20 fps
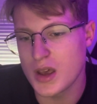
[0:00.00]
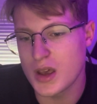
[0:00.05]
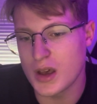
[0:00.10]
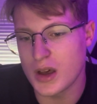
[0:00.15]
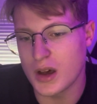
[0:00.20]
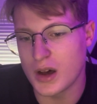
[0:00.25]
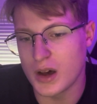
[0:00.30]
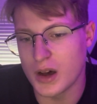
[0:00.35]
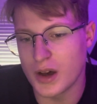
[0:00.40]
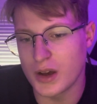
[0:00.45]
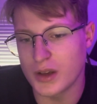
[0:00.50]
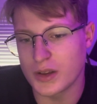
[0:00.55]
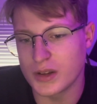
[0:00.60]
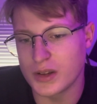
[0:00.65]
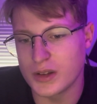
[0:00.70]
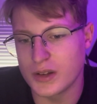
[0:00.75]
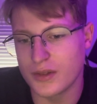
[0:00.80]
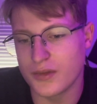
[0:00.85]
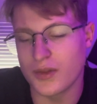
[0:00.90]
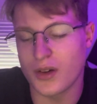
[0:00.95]
you
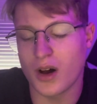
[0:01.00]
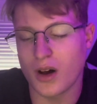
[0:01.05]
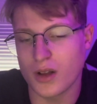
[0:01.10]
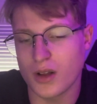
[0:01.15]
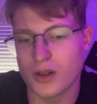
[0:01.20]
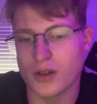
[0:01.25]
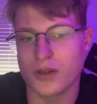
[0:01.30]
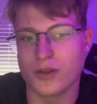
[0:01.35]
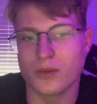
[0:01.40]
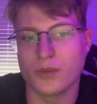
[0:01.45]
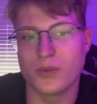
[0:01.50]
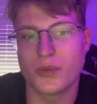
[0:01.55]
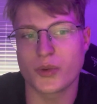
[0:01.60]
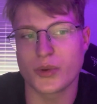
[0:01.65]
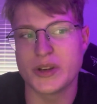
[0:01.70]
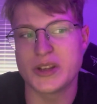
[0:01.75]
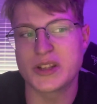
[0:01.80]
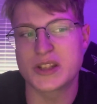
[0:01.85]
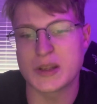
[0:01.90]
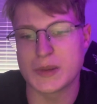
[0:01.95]
need to follow
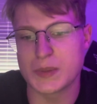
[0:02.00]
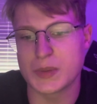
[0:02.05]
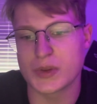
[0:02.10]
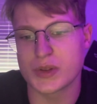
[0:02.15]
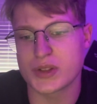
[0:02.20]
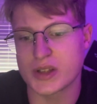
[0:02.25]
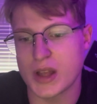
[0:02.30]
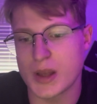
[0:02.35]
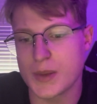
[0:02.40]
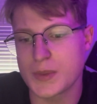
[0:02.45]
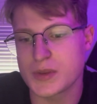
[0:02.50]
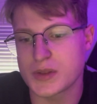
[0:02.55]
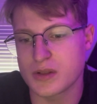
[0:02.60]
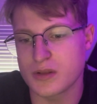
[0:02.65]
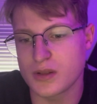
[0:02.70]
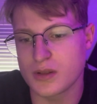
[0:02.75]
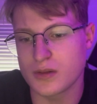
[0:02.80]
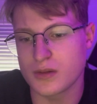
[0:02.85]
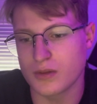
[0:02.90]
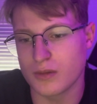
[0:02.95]
three simple steps
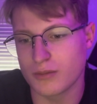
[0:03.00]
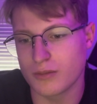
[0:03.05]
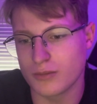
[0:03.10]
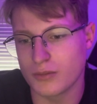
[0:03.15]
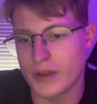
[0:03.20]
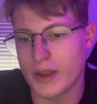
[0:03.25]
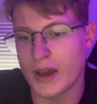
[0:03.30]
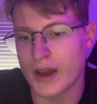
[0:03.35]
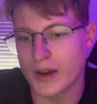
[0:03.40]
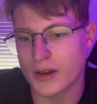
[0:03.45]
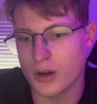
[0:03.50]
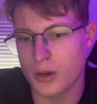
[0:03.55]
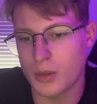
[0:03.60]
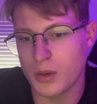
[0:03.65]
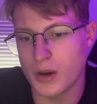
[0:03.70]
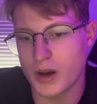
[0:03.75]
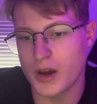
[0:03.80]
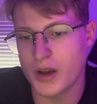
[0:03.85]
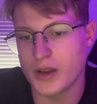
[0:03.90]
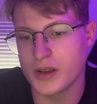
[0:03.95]
that I go
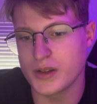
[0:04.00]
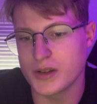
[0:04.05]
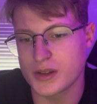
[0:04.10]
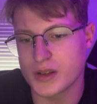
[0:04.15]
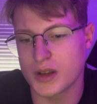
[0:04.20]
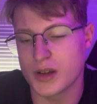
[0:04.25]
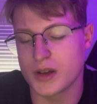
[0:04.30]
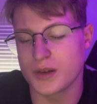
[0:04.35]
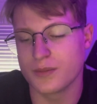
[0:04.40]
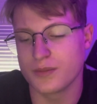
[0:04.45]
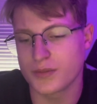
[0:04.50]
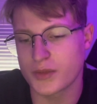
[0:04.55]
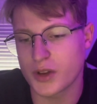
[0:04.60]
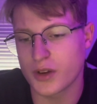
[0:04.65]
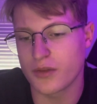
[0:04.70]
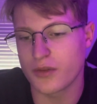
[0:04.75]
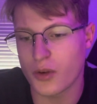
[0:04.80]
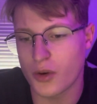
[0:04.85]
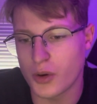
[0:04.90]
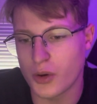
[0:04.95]
by is
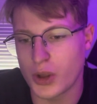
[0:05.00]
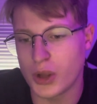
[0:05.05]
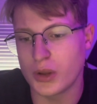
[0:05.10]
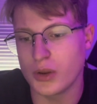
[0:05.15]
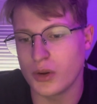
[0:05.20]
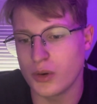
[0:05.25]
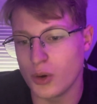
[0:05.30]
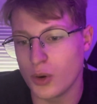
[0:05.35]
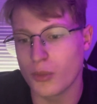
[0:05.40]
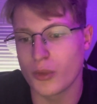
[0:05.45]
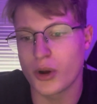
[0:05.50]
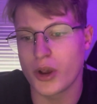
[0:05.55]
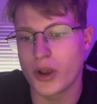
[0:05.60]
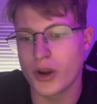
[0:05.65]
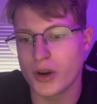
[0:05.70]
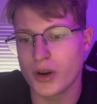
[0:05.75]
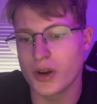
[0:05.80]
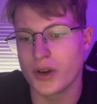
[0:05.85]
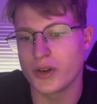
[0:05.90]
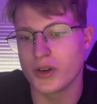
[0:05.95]
converting the
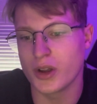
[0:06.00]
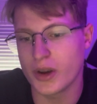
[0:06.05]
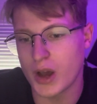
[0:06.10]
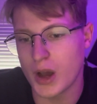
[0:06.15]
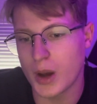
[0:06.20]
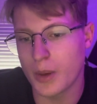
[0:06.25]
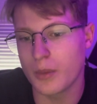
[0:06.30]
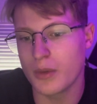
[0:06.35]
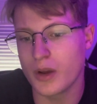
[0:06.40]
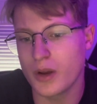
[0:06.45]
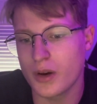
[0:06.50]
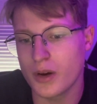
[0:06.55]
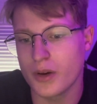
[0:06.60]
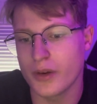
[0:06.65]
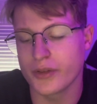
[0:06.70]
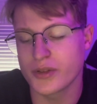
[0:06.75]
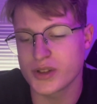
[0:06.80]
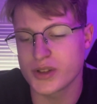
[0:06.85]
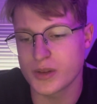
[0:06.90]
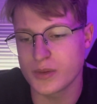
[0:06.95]
numerator and denominator
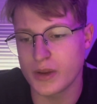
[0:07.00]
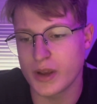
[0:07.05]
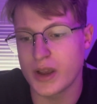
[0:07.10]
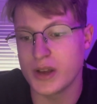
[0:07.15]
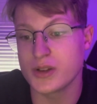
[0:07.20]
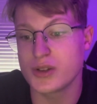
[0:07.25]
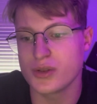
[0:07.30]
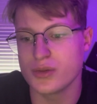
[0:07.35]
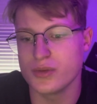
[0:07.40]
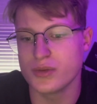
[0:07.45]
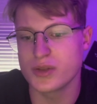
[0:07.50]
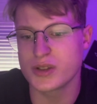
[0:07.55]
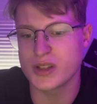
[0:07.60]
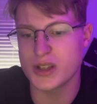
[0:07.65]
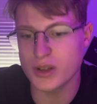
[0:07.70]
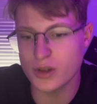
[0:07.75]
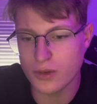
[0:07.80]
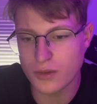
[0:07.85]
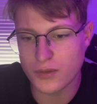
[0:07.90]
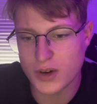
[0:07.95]
into
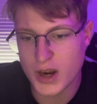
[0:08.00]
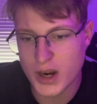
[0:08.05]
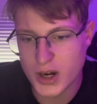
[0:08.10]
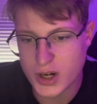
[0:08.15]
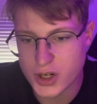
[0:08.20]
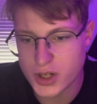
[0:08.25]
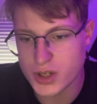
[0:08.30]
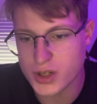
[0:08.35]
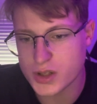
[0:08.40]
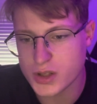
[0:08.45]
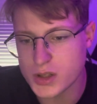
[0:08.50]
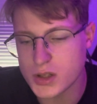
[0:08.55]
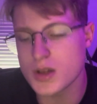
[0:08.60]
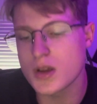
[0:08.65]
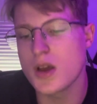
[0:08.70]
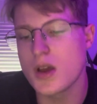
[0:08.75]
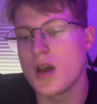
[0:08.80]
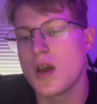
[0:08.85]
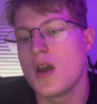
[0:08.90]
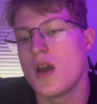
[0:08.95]
single fractions,
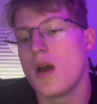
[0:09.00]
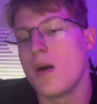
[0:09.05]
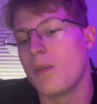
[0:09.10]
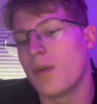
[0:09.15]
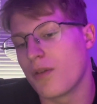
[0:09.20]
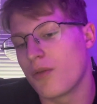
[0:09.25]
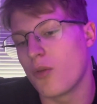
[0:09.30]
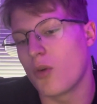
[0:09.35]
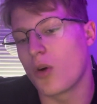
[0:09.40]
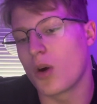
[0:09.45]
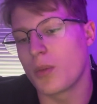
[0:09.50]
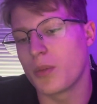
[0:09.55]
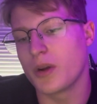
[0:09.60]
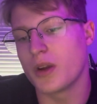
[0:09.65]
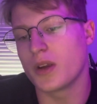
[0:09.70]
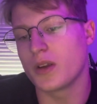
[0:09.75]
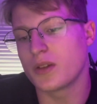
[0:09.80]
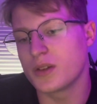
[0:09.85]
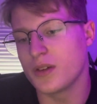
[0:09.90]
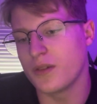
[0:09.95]

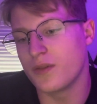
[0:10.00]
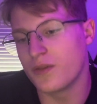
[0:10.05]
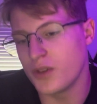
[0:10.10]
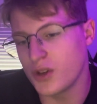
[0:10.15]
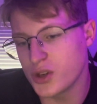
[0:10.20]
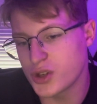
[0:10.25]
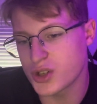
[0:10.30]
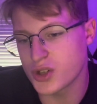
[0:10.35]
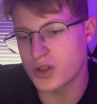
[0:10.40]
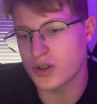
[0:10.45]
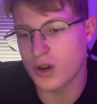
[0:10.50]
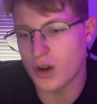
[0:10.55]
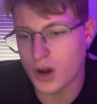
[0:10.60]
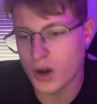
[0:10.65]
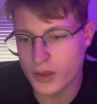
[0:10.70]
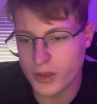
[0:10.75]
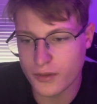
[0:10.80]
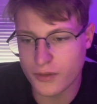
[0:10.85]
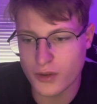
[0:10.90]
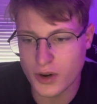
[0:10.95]
performing division
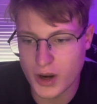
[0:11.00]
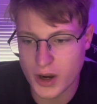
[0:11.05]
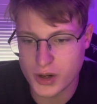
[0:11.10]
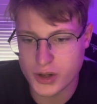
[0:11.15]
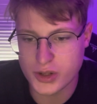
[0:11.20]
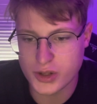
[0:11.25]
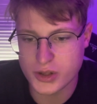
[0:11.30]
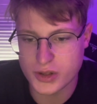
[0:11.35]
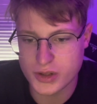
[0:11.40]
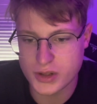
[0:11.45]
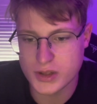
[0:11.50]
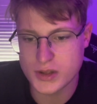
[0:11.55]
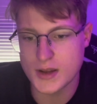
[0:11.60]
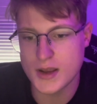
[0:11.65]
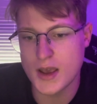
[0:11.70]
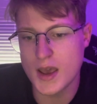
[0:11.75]
on the fractions,